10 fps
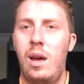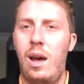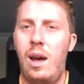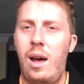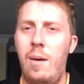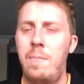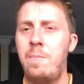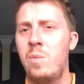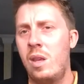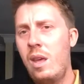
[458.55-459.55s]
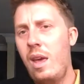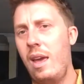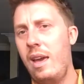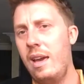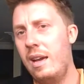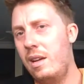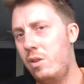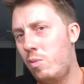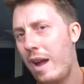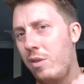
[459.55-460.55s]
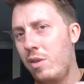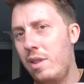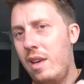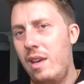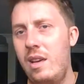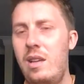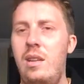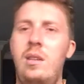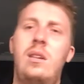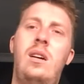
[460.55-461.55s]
and rather than